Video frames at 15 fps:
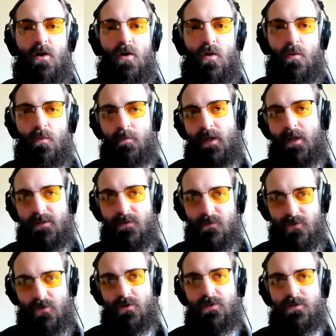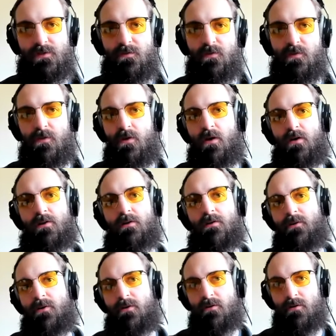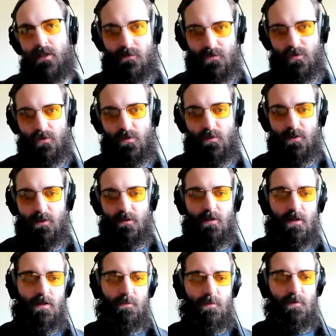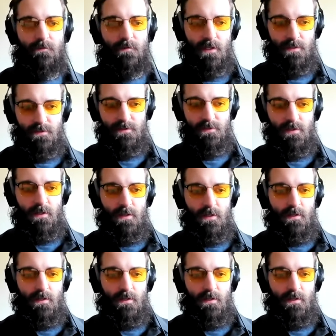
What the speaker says: a home base of sorts for all of your live streaming events.